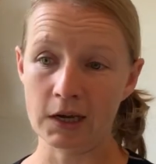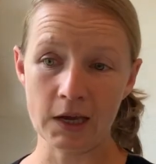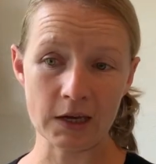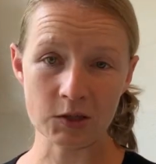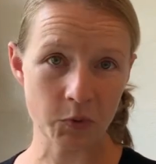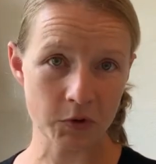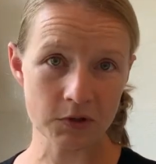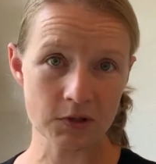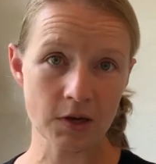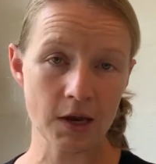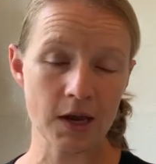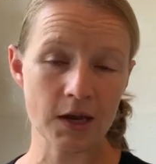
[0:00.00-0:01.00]
experts,
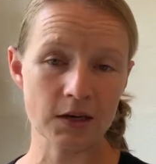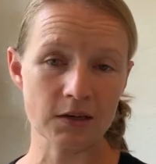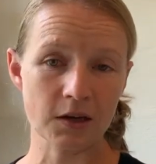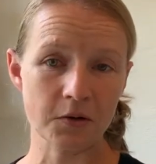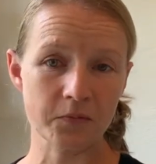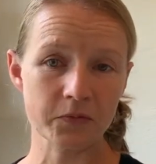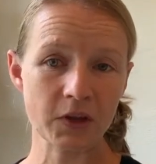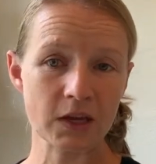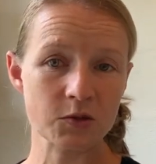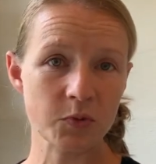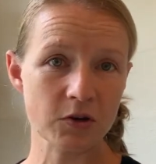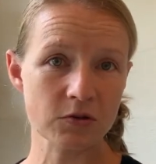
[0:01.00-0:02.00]
and
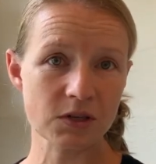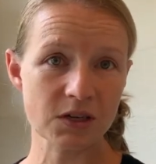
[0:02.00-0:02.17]
it's because